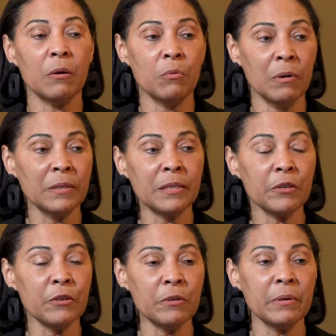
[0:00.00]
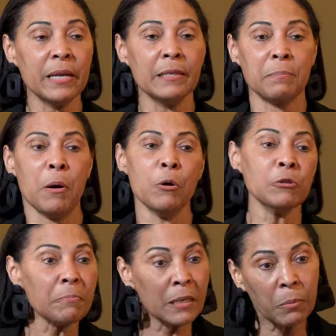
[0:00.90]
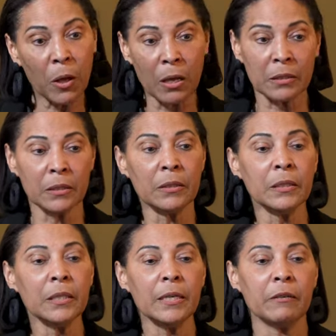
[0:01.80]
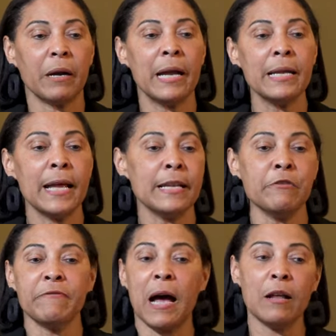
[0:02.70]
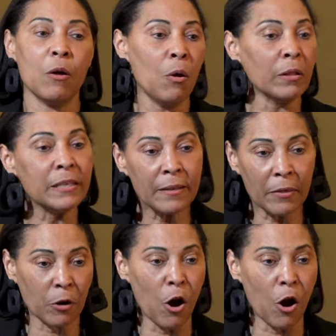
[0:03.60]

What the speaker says: a woman who is postmenopausal, right? And you've got all these other